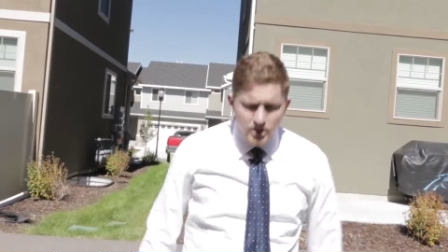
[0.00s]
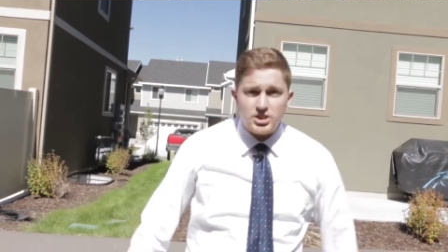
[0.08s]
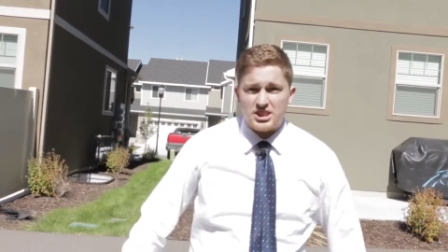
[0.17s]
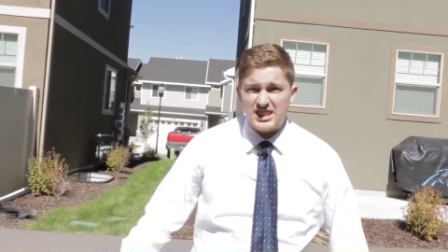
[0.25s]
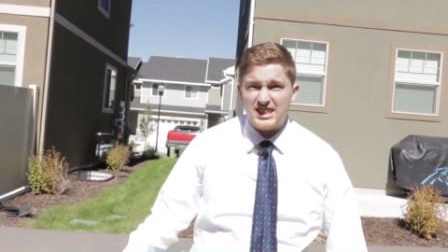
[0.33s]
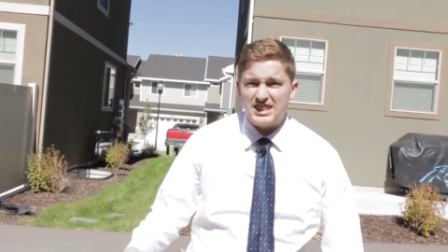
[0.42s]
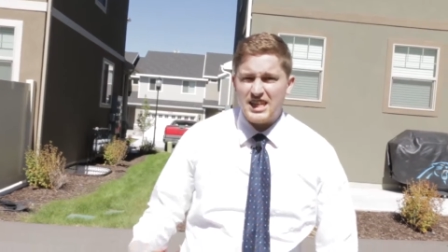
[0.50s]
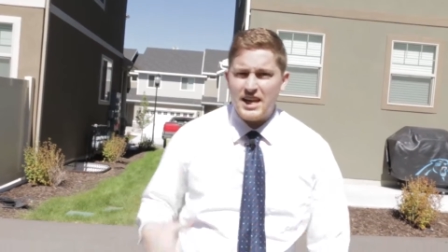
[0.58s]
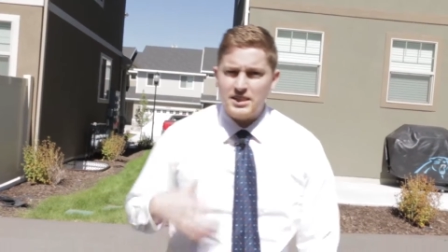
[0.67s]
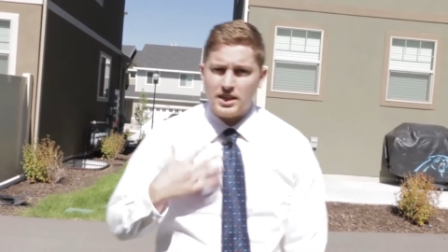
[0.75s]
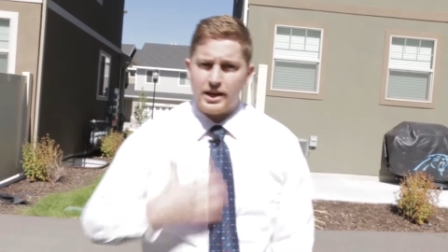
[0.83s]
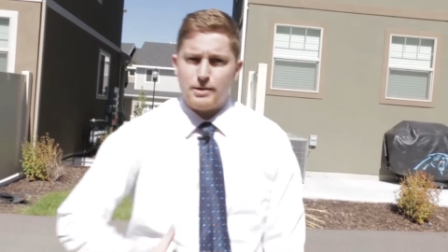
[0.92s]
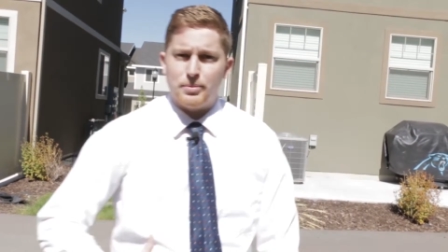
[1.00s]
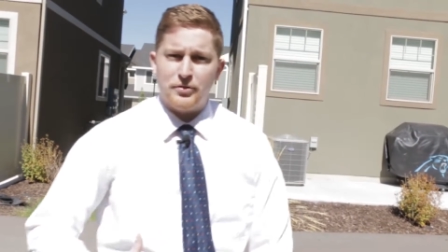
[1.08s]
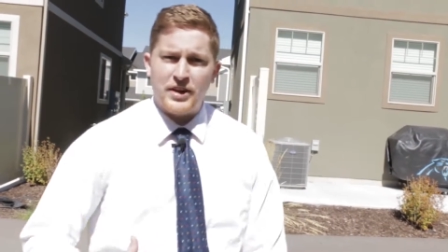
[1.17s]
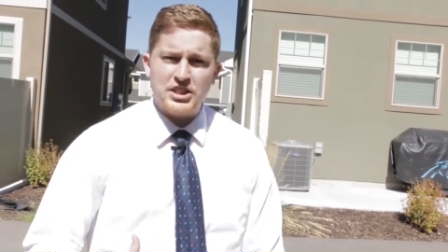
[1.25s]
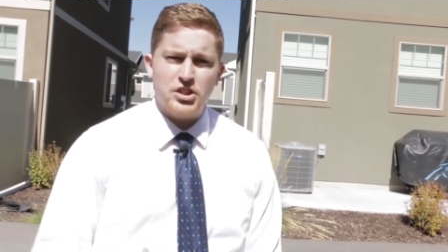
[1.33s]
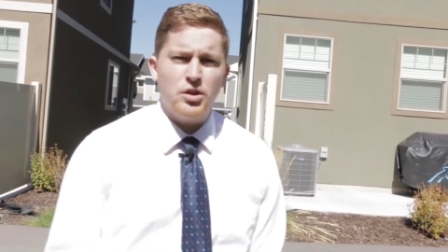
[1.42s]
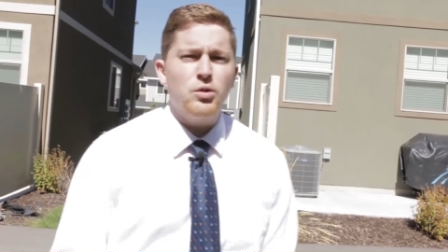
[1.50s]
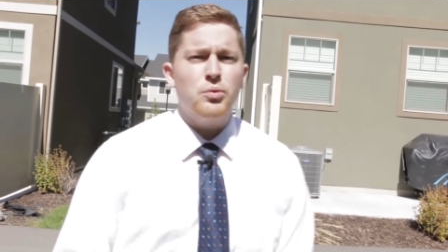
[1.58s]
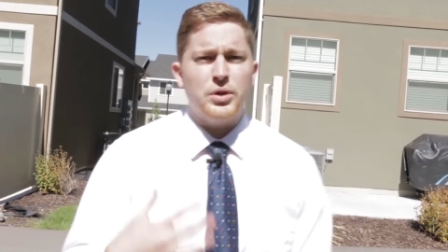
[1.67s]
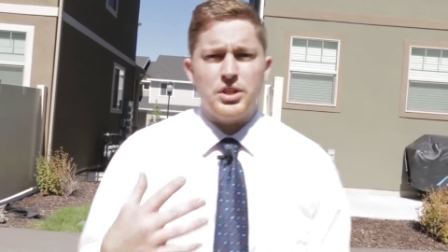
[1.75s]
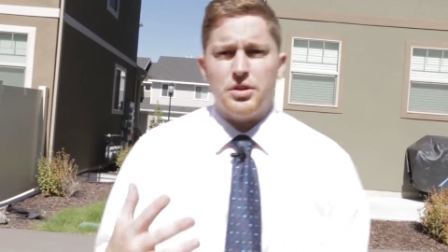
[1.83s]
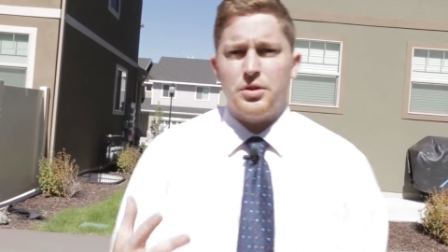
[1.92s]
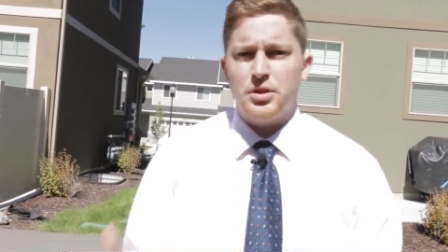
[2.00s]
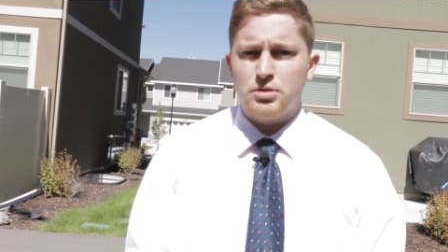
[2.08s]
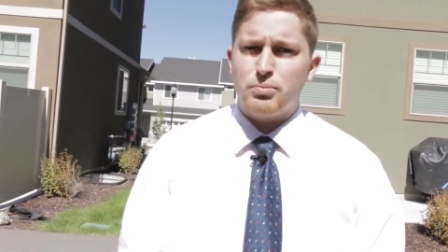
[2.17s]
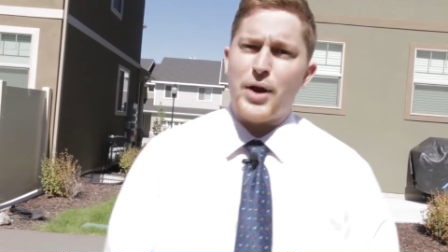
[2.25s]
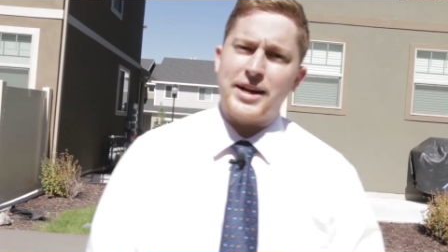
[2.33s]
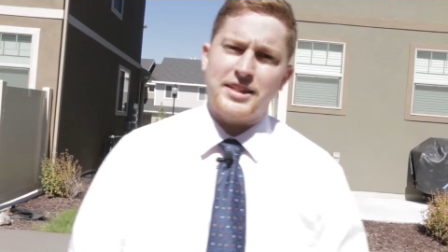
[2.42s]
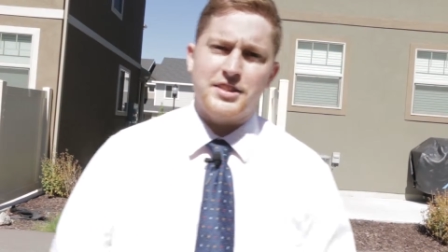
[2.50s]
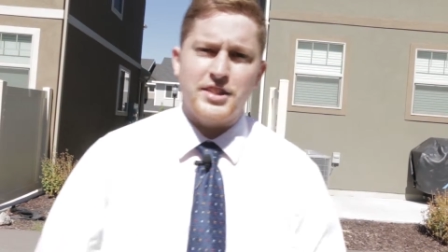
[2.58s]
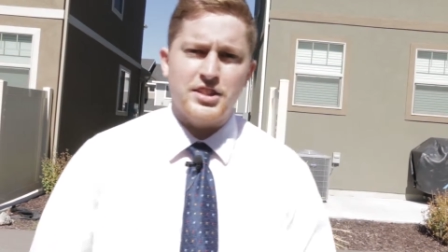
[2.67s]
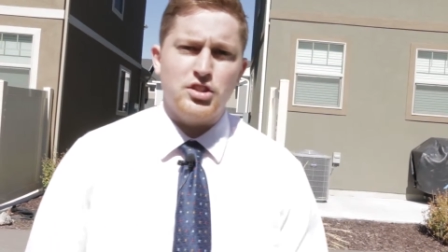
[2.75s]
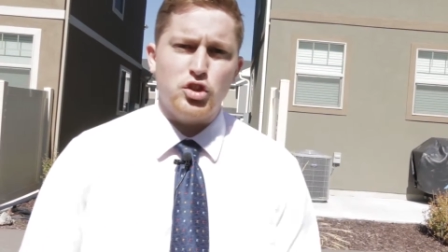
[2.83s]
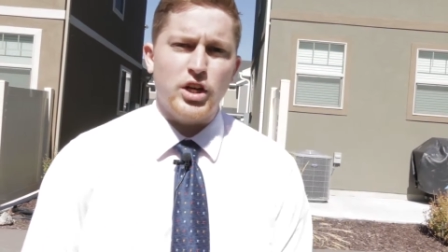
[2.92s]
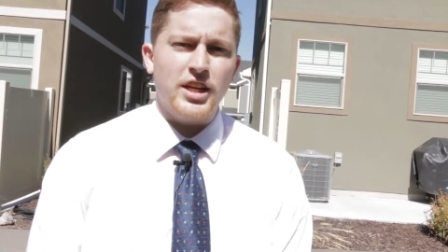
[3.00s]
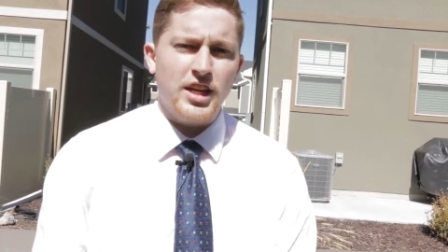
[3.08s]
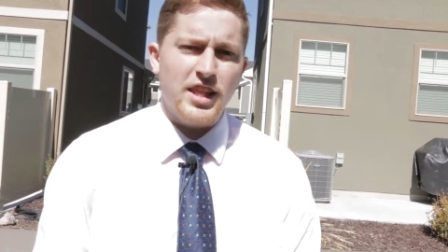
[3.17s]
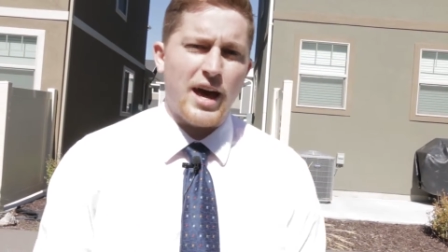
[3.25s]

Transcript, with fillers: to success like a professional when you practice this trick.